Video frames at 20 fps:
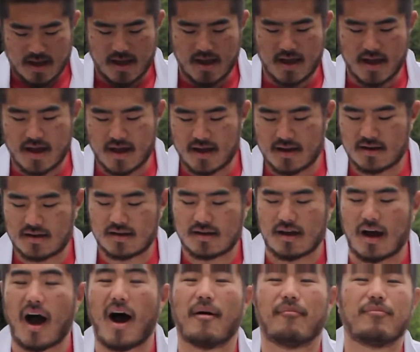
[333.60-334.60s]
And
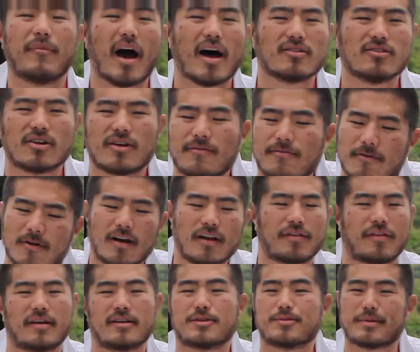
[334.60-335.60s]
I'm not looking for
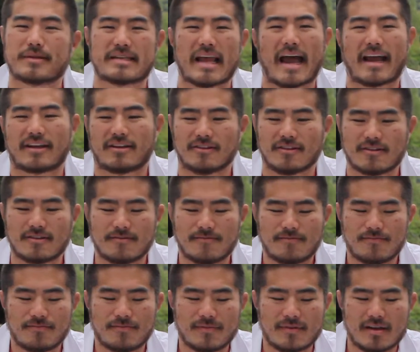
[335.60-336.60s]
anything spectacular.
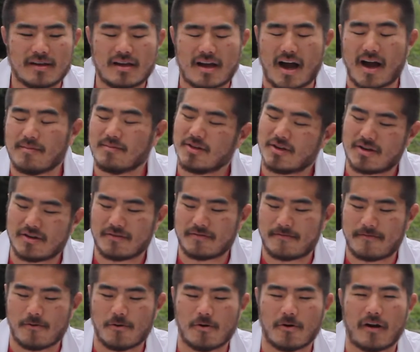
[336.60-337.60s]
I'm looking
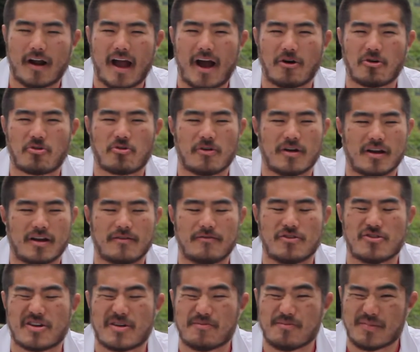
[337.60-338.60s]
for how creative
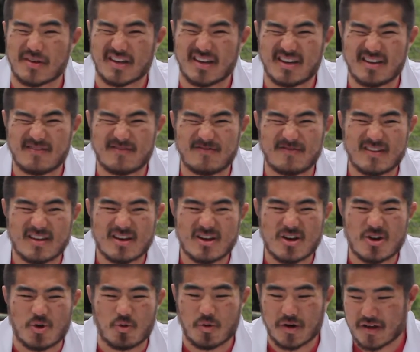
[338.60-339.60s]
you can be
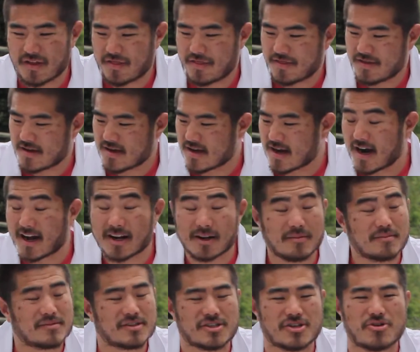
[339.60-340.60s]
with the
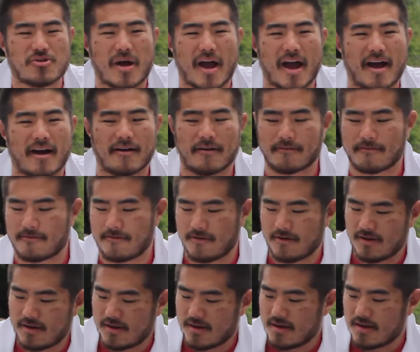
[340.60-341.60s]
items you
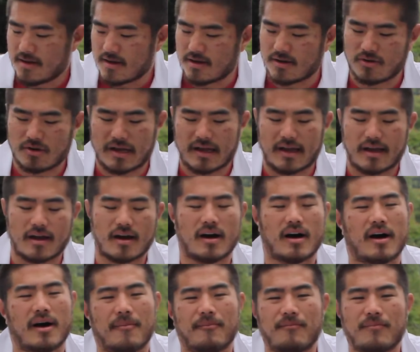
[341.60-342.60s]
have
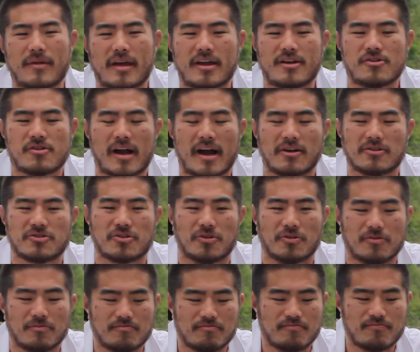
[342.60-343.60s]
in your household.